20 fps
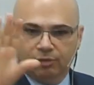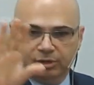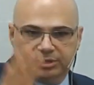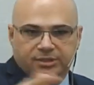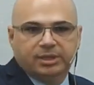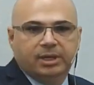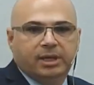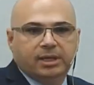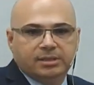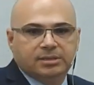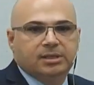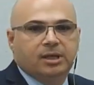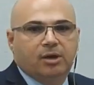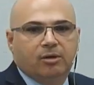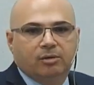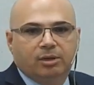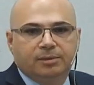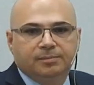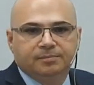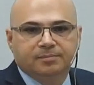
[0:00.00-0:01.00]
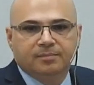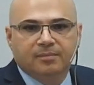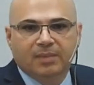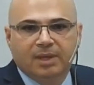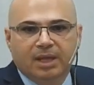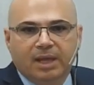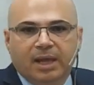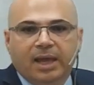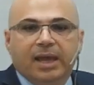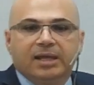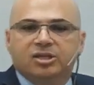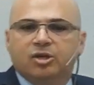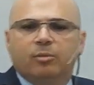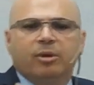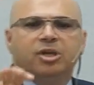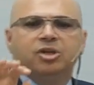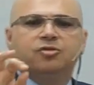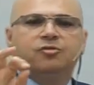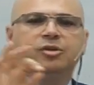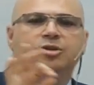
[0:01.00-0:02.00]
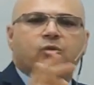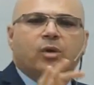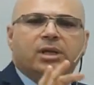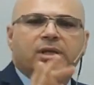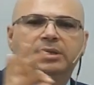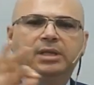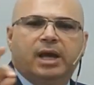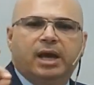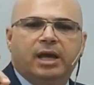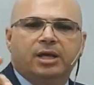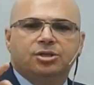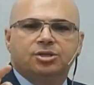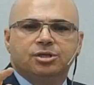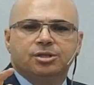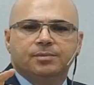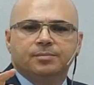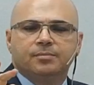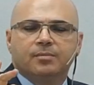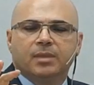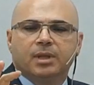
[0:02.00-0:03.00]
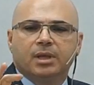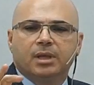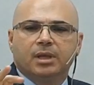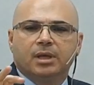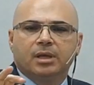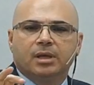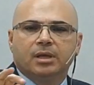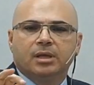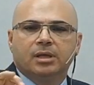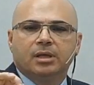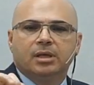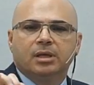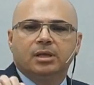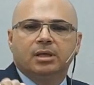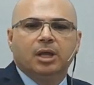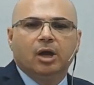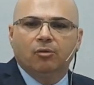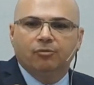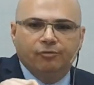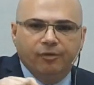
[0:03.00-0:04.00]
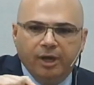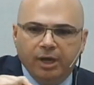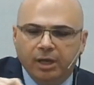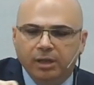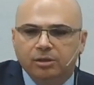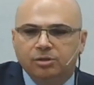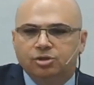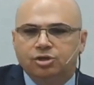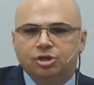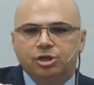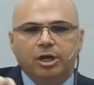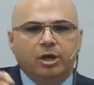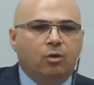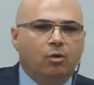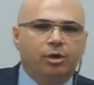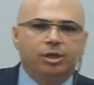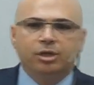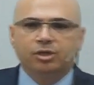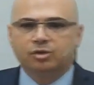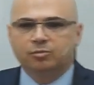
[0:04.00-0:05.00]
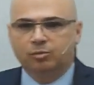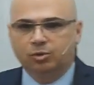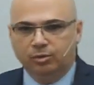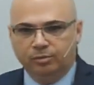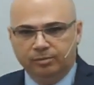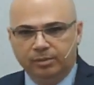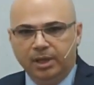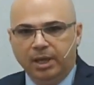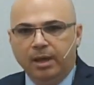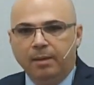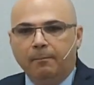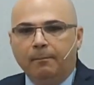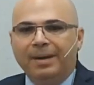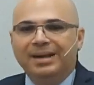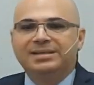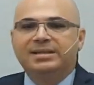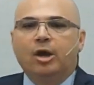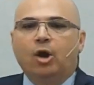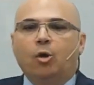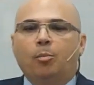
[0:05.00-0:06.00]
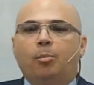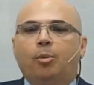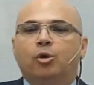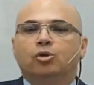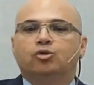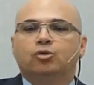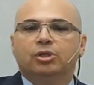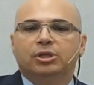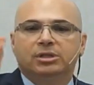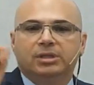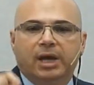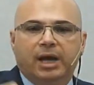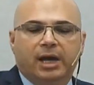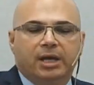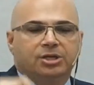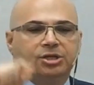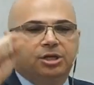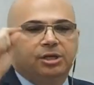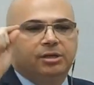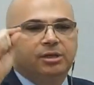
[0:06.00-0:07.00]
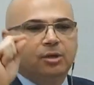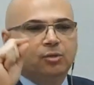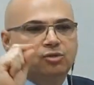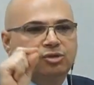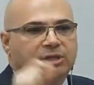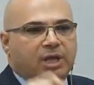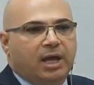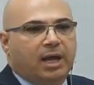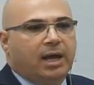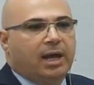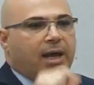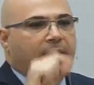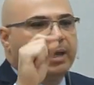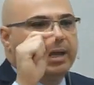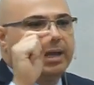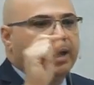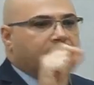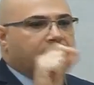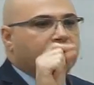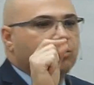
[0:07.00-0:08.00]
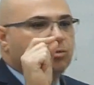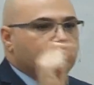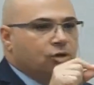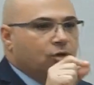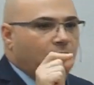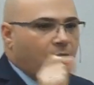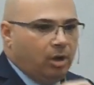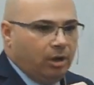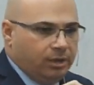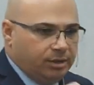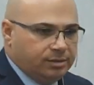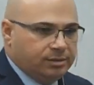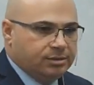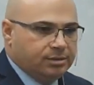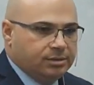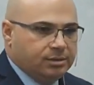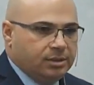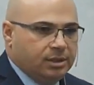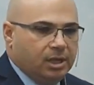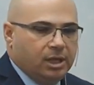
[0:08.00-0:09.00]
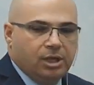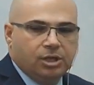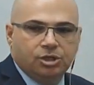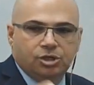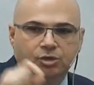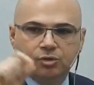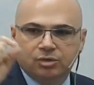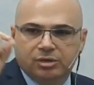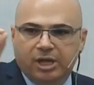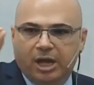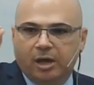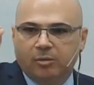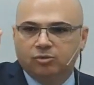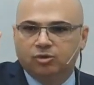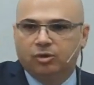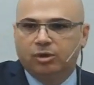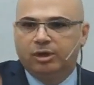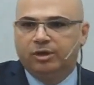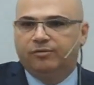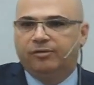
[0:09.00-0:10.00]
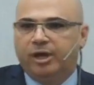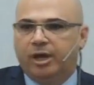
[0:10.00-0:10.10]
gap. This is your gap. You restore it. This is an individuality. It does not come from uh, being an egotistic thought,